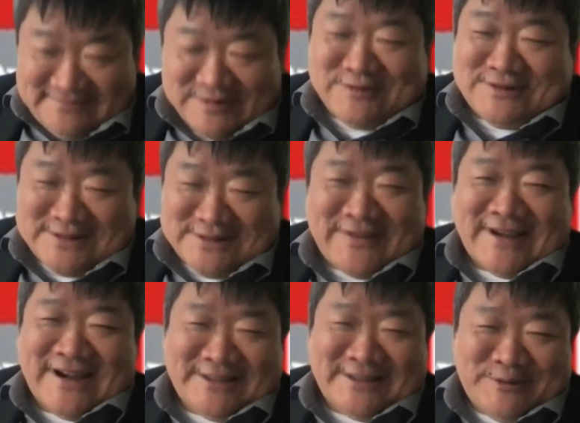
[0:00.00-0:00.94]
we'll just
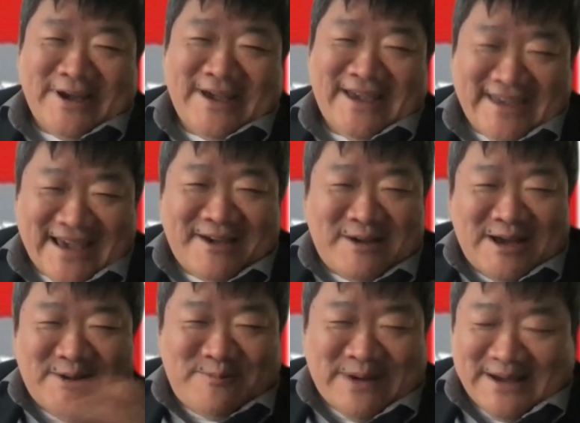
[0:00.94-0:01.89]
figure out a way. Yeah.
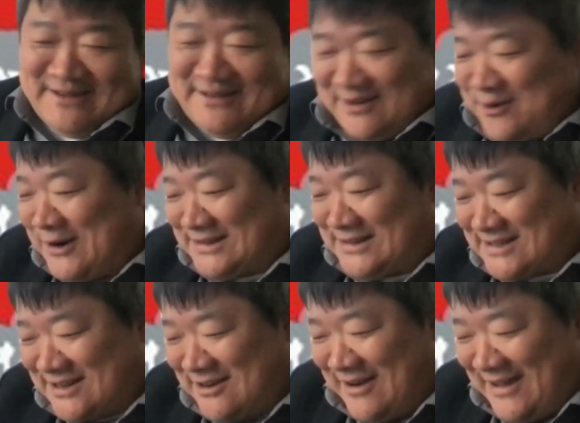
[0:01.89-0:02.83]
But Chris,
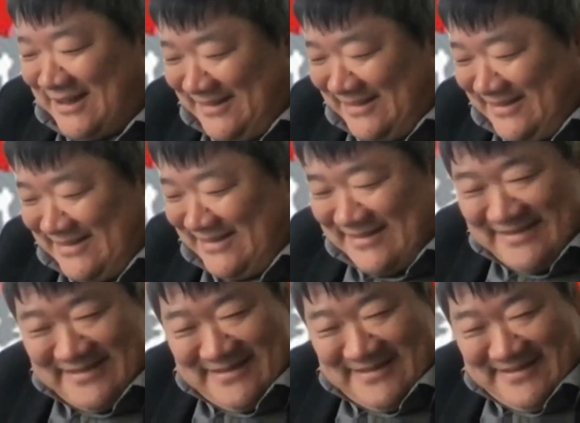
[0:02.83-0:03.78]
go ahead.
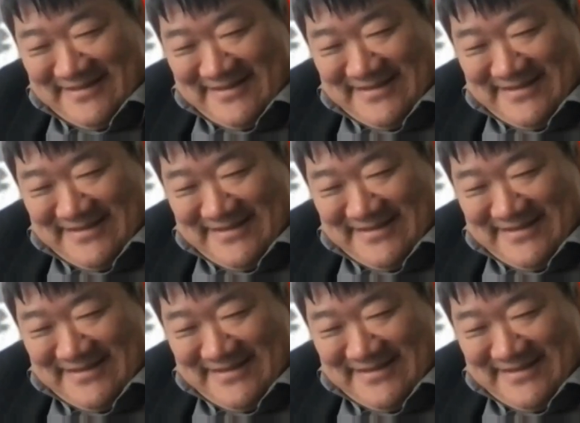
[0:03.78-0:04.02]
I